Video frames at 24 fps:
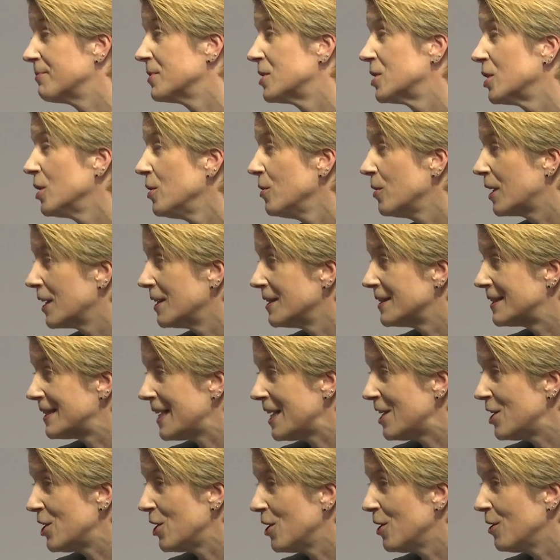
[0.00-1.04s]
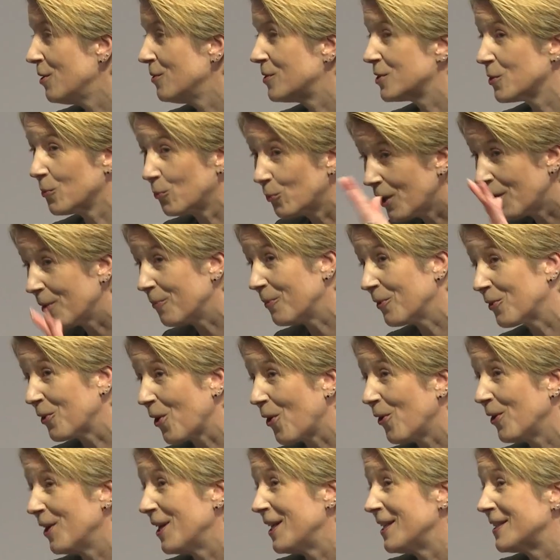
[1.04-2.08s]
to continue to work with
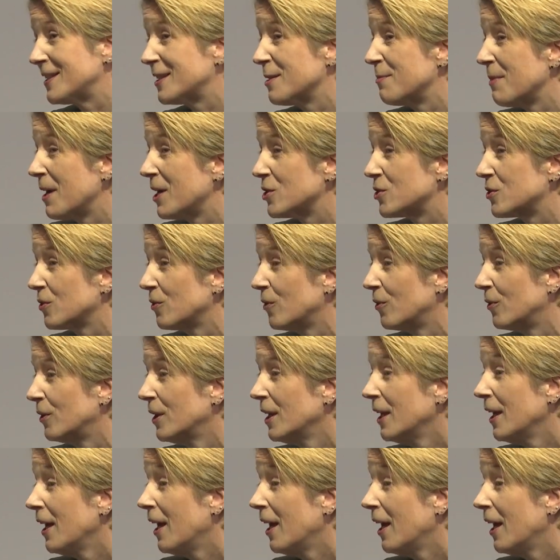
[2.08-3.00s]
colleagues to make sure